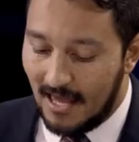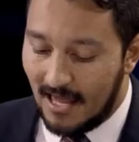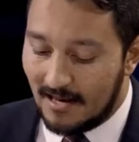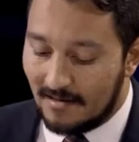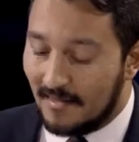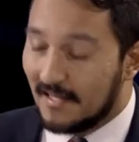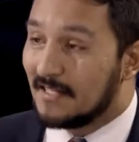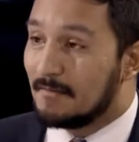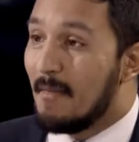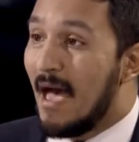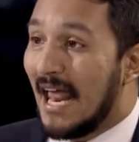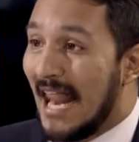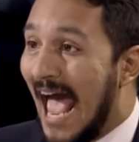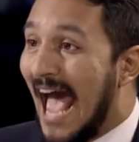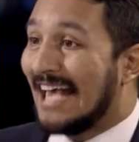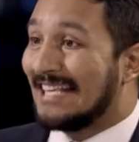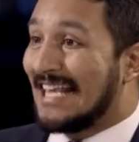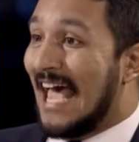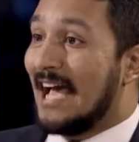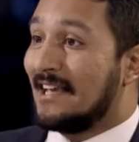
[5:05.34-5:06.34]
And this man
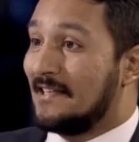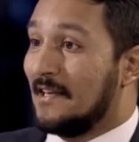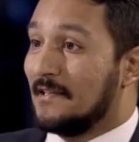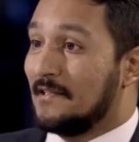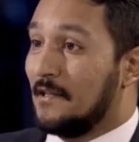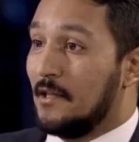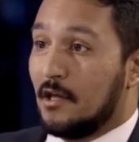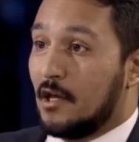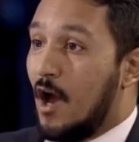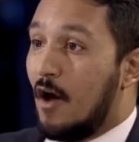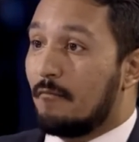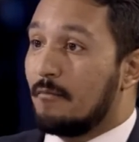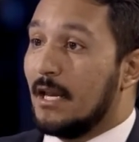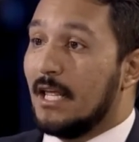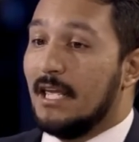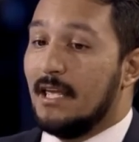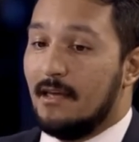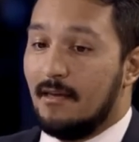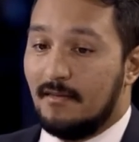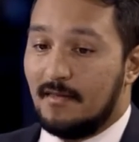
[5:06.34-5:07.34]
has access to the
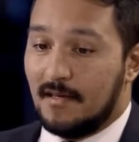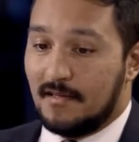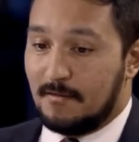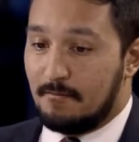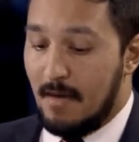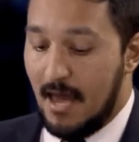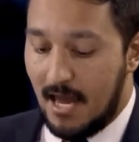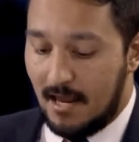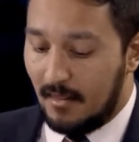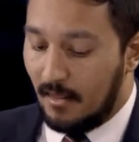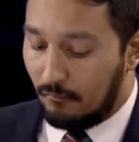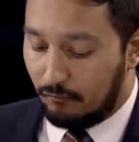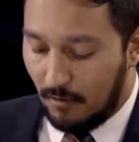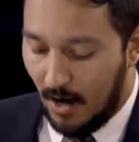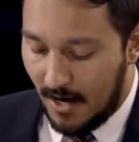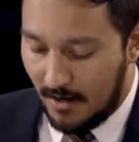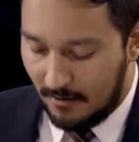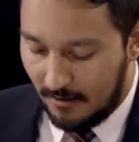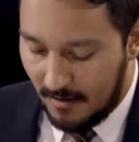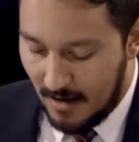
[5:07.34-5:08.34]
government. This man, the
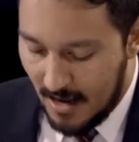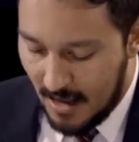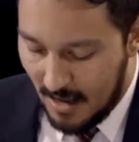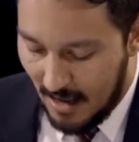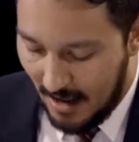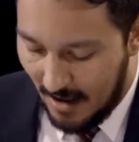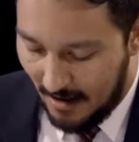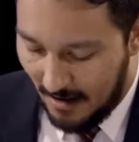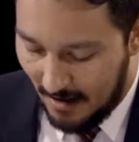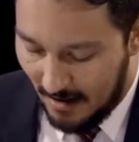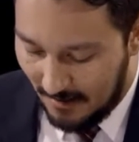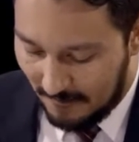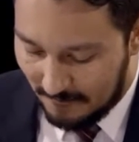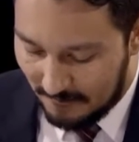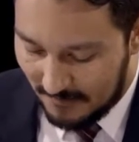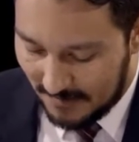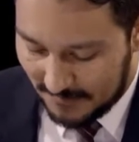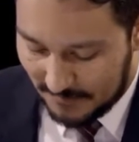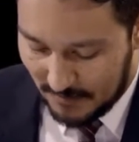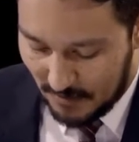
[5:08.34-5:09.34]
writer,
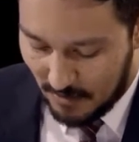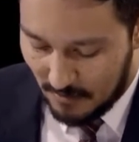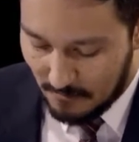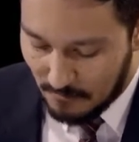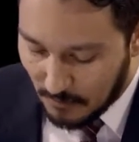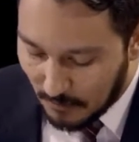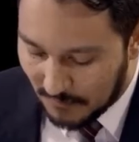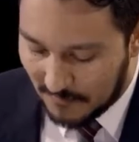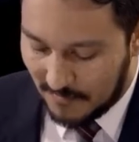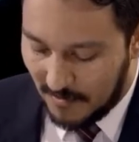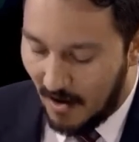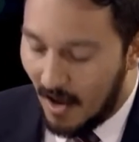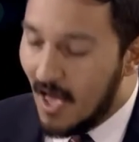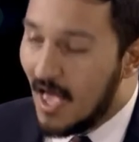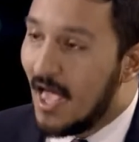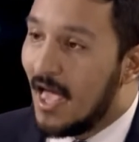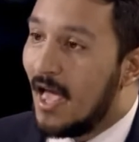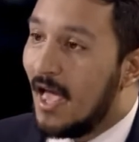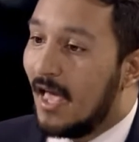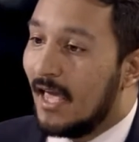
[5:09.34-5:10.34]
Mr. Musa,
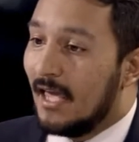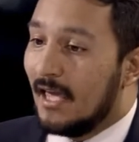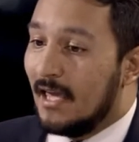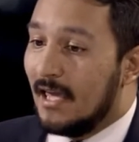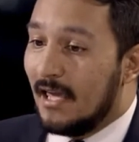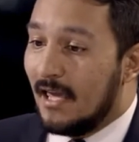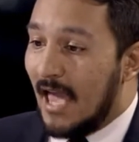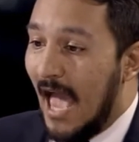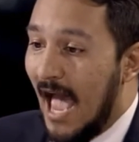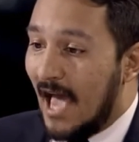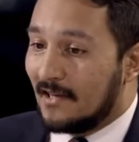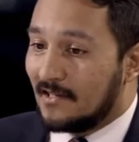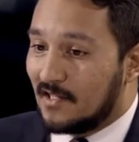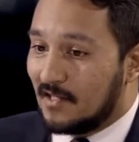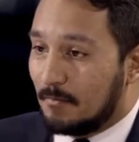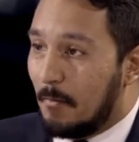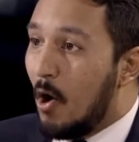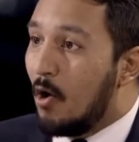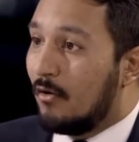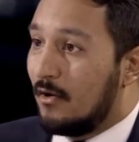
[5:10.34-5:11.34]
he has
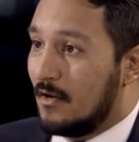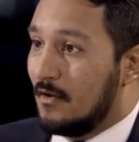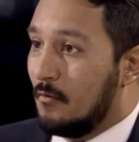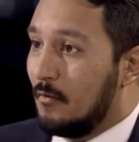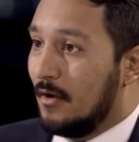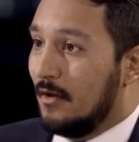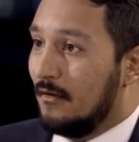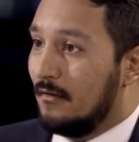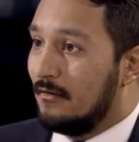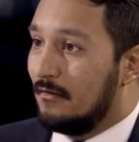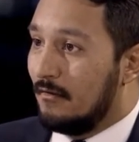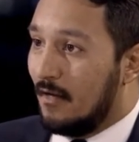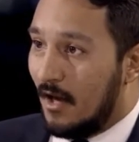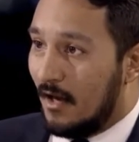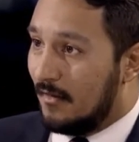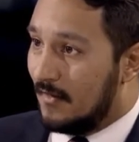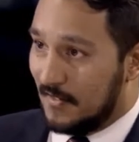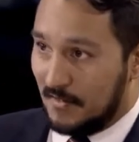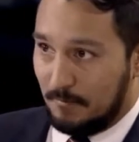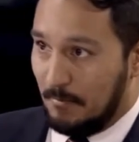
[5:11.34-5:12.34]
spoken with
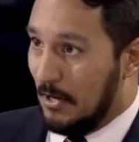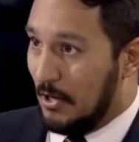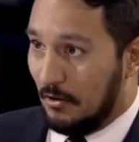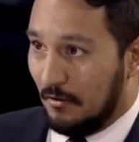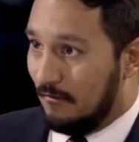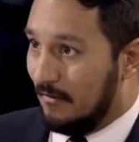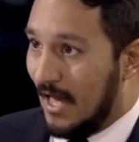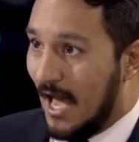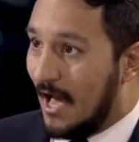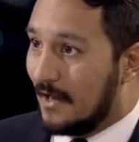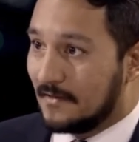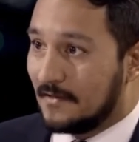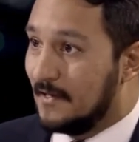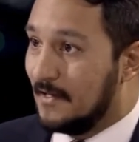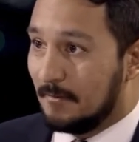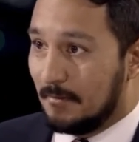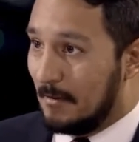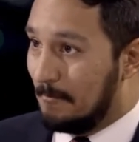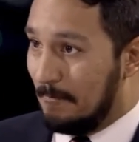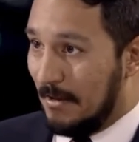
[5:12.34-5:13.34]
the Speaker of the House.
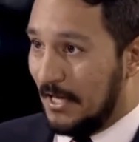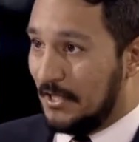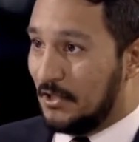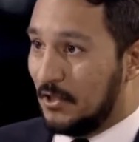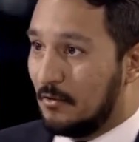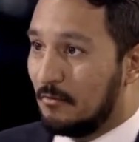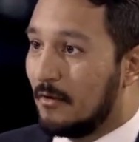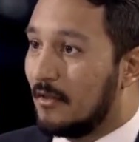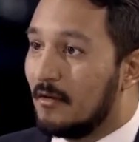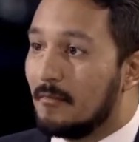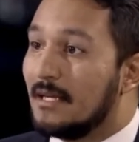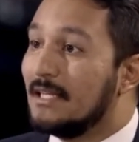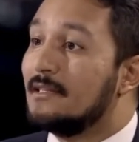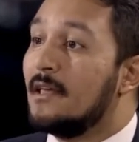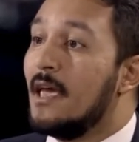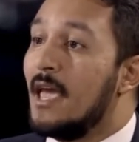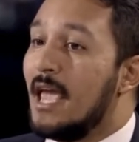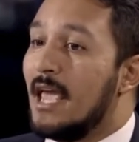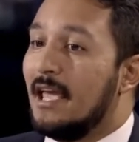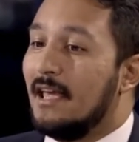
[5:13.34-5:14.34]
He's been pictured with him.
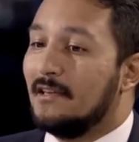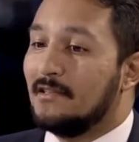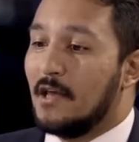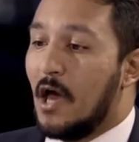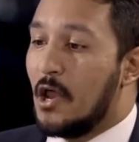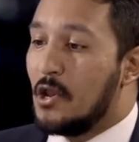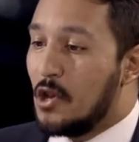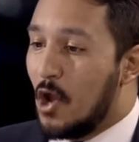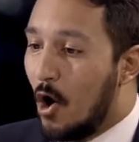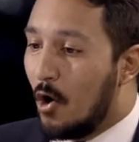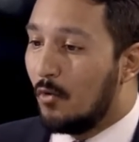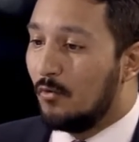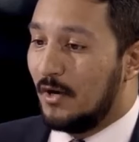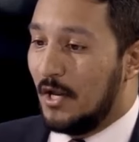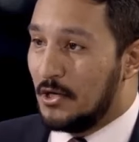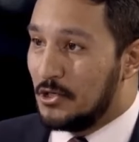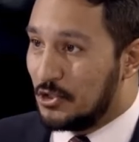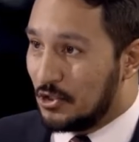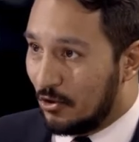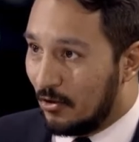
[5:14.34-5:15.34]
He's a
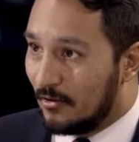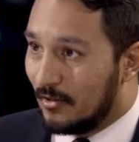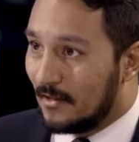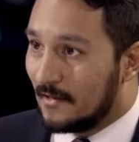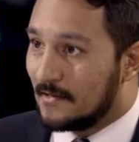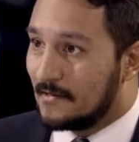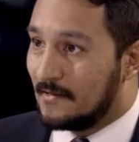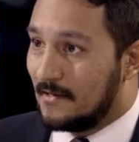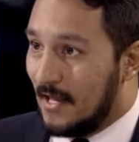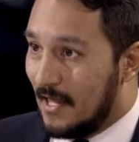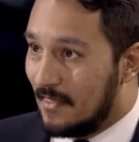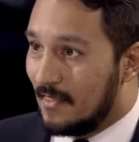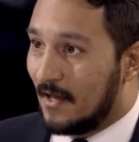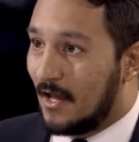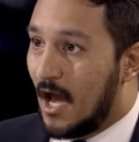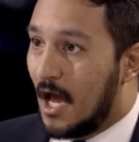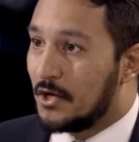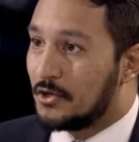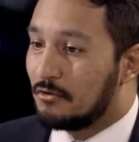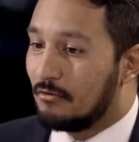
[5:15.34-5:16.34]
known journalist in the
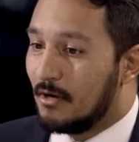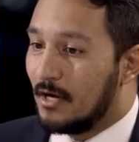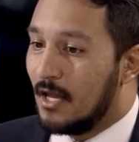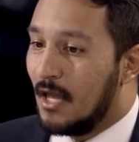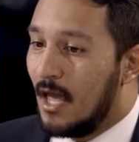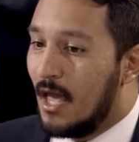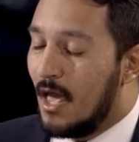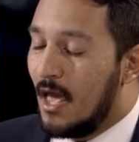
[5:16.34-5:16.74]
country.